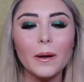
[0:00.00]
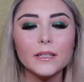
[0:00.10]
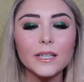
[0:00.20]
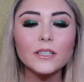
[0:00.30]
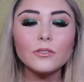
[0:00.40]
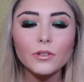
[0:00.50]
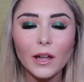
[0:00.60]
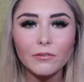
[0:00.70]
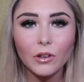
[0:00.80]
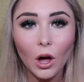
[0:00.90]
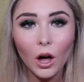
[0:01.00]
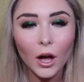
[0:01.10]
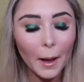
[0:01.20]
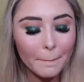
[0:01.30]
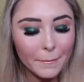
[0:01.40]
But stay tuned for that
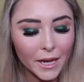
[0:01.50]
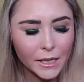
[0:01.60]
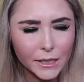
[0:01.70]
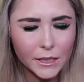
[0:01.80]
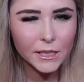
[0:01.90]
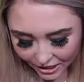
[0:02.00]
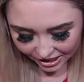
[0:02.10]
Vlogmas.